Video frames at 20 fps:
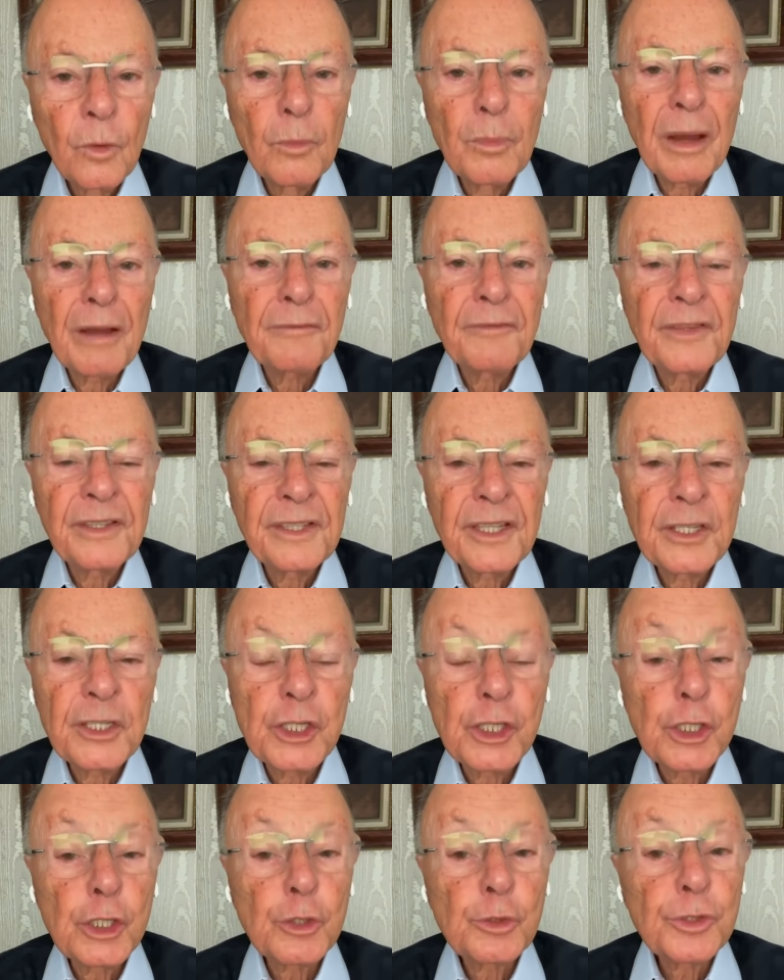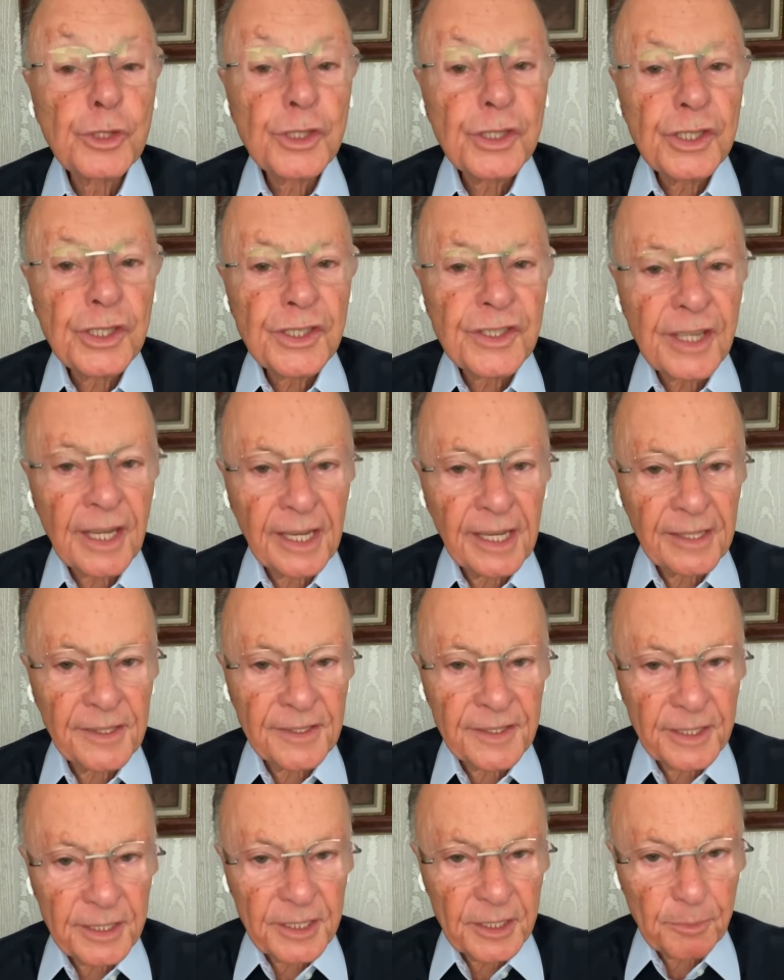they live a life of
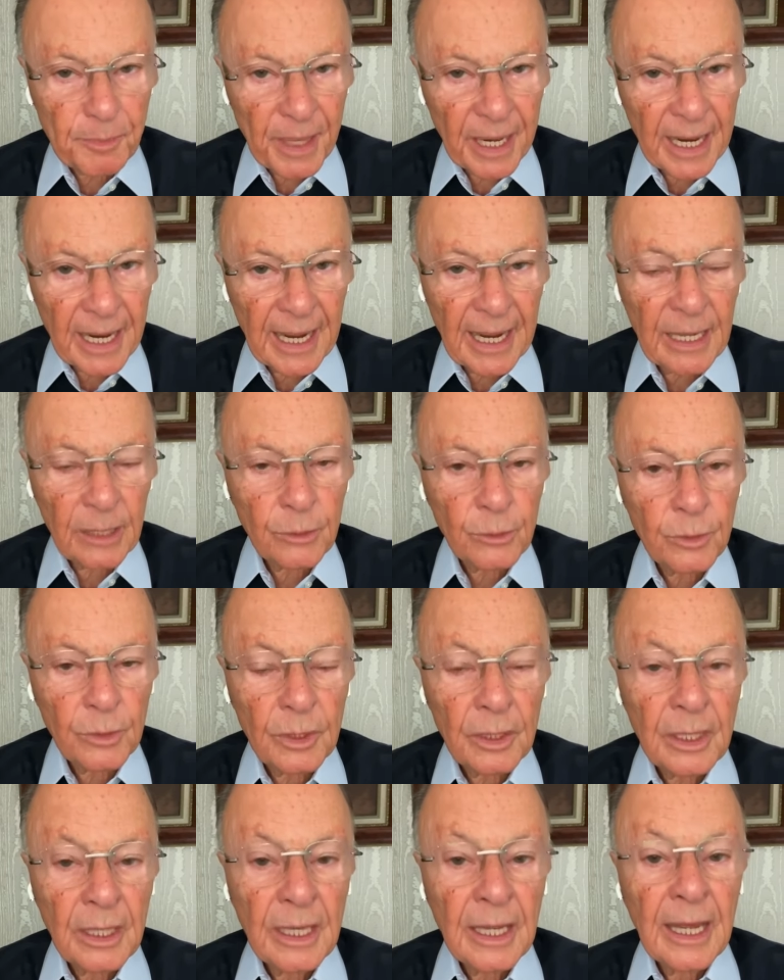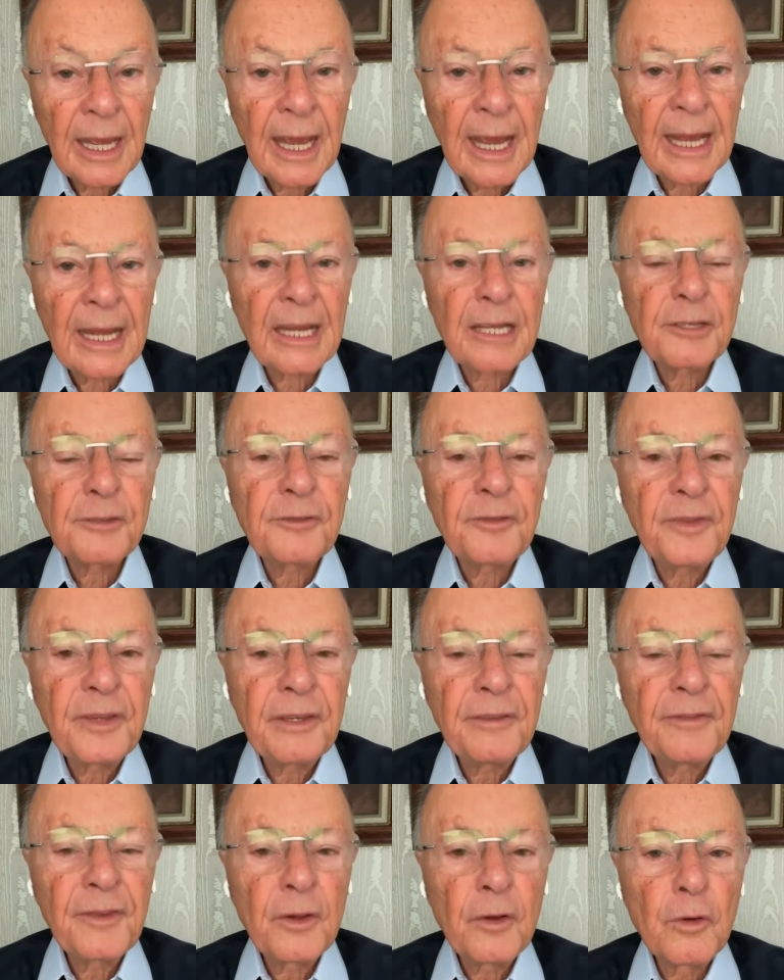unrighteousness, which means of
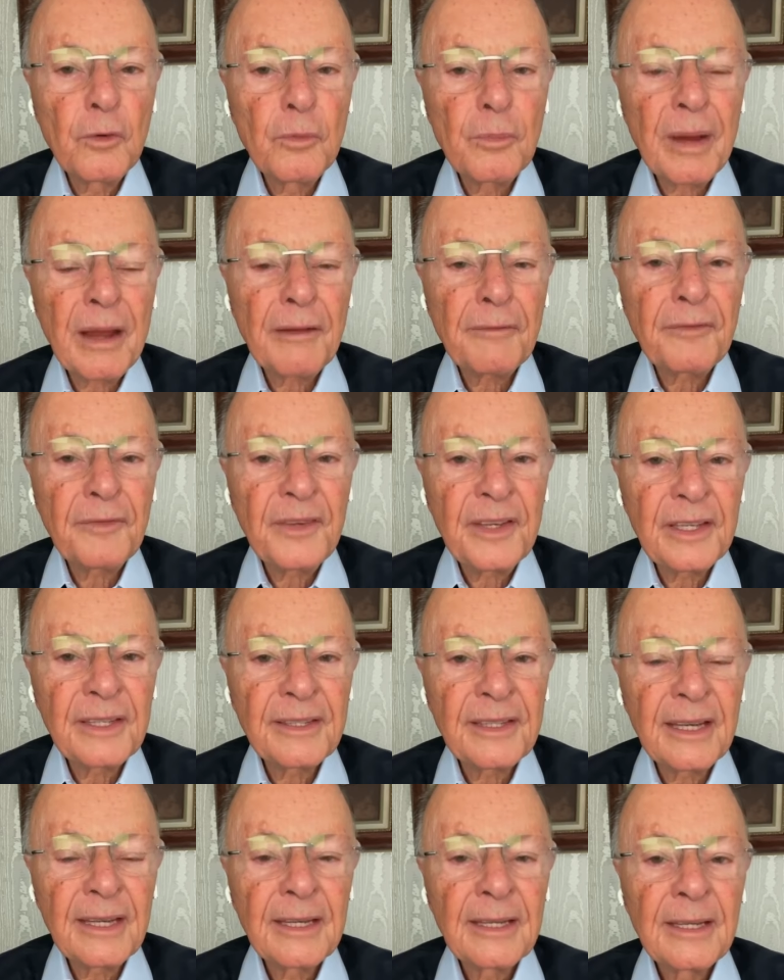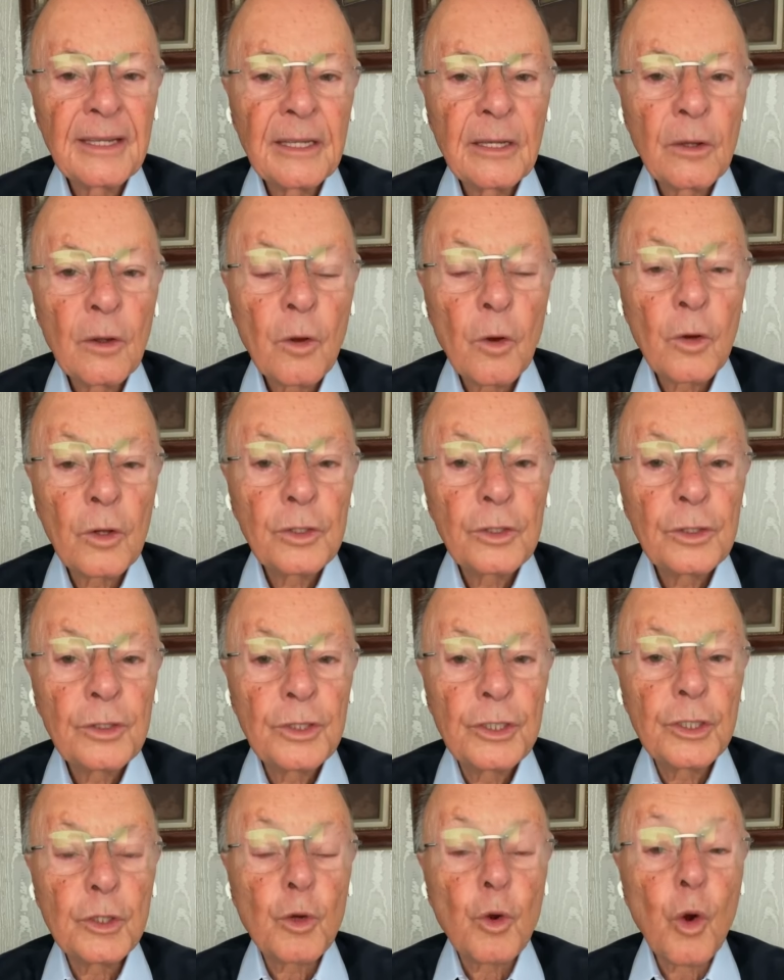sin. They live a
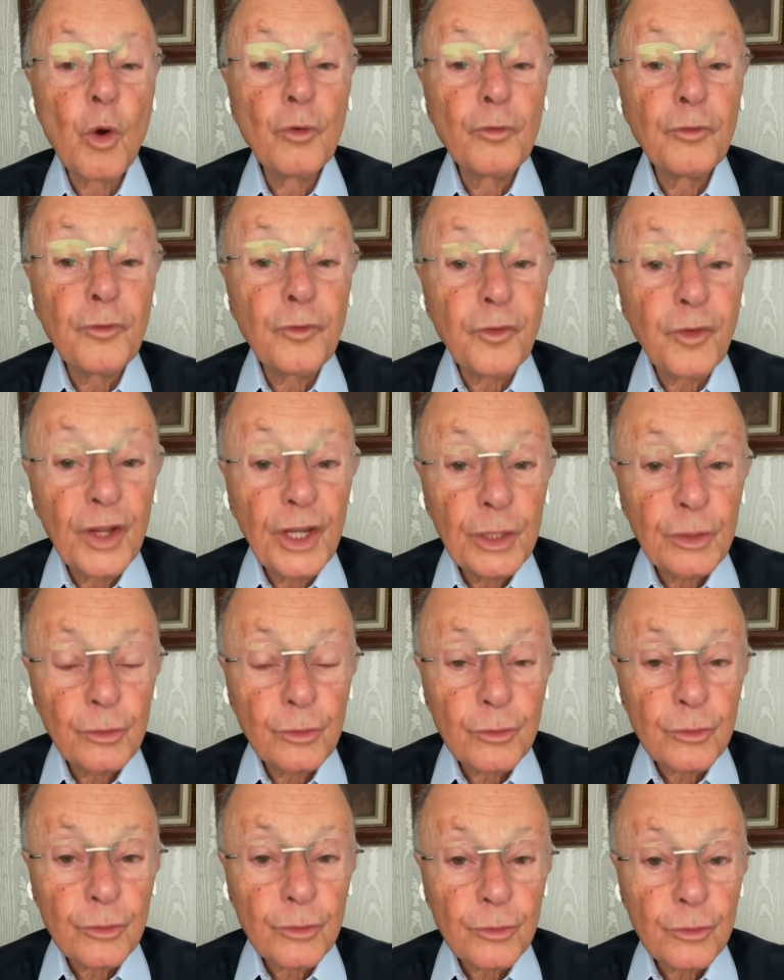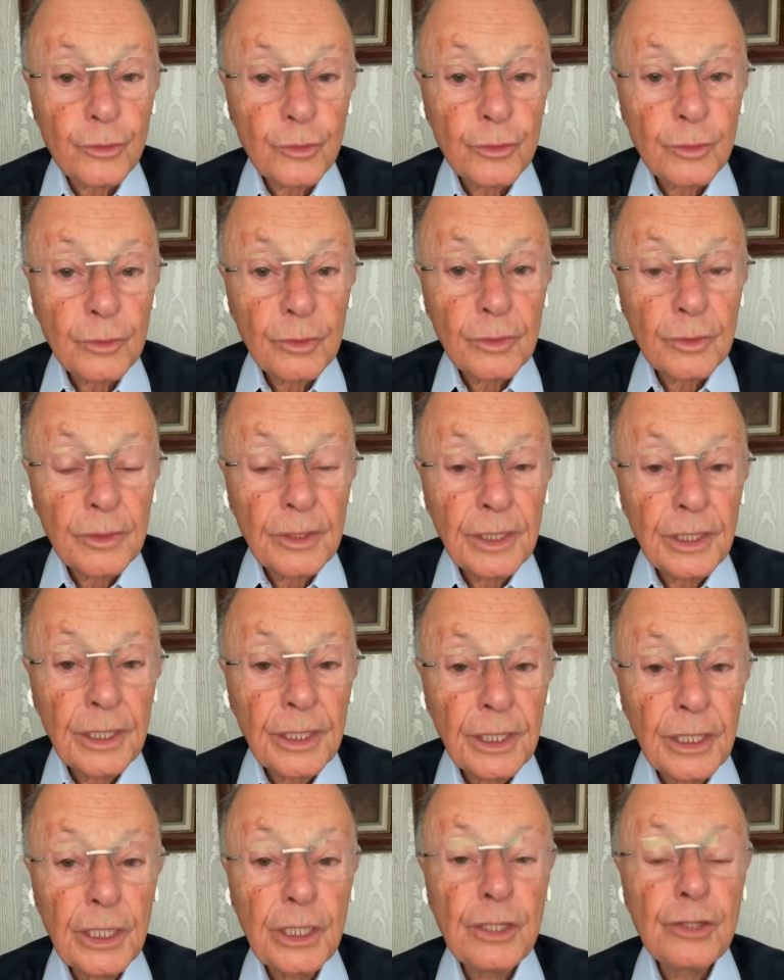life of
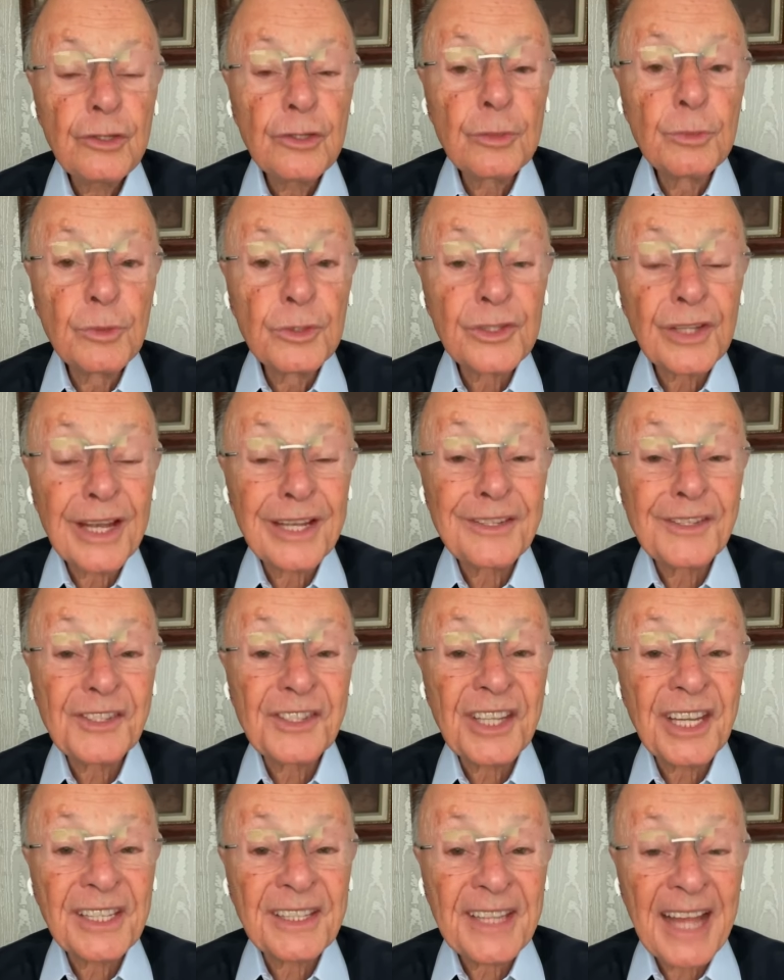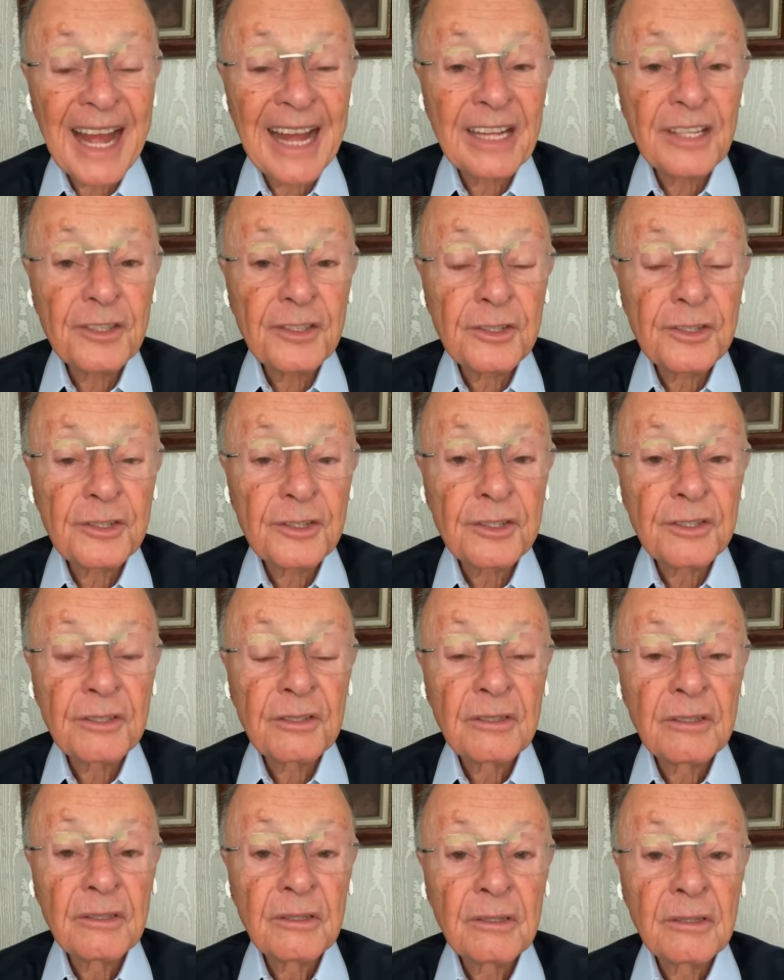conflicts, internal conflicts,
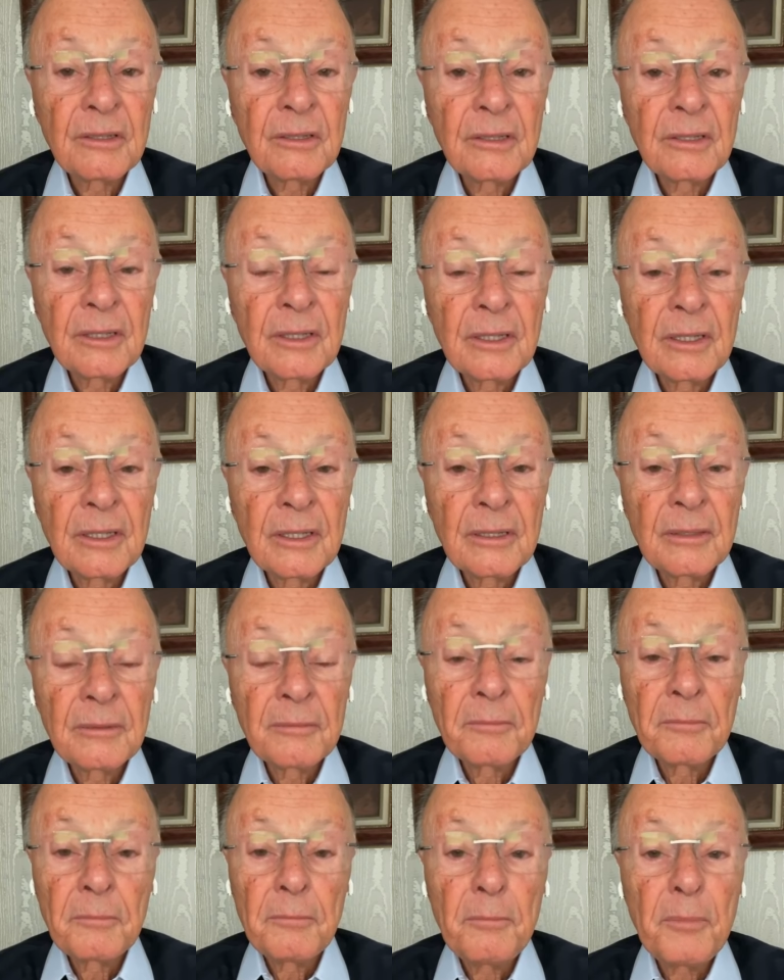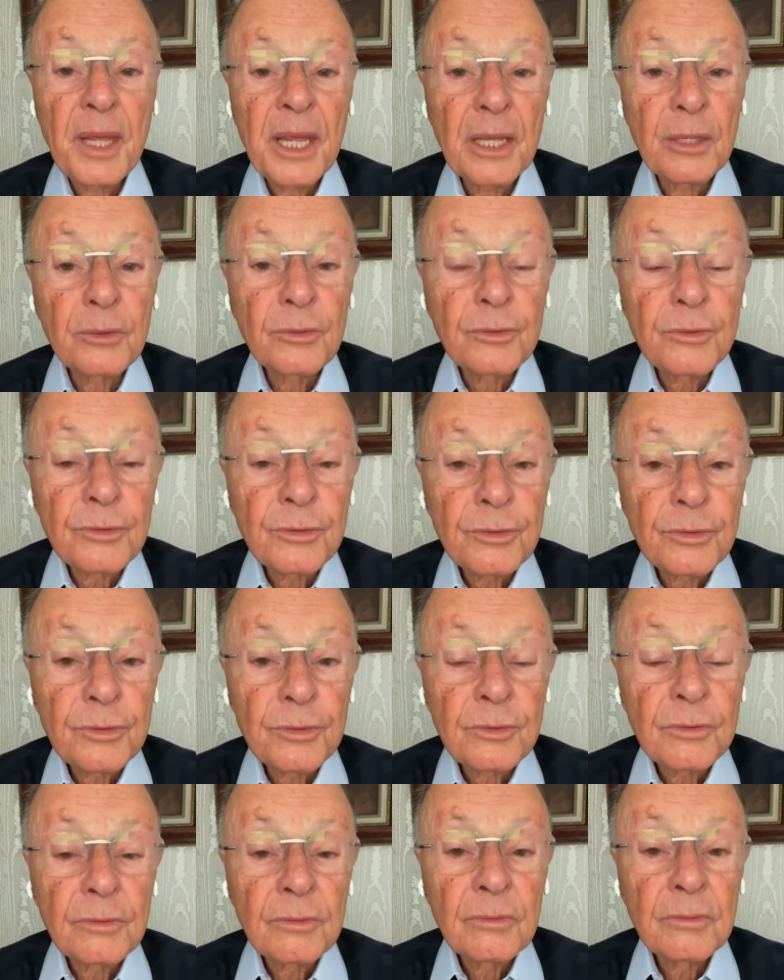anxiety,
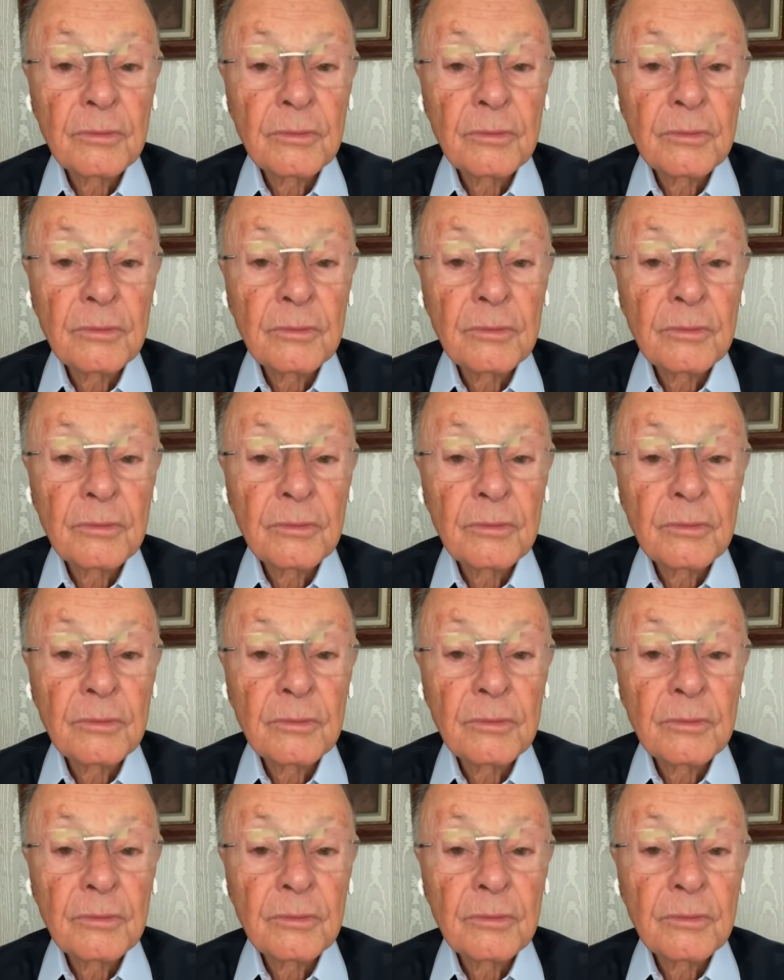fears,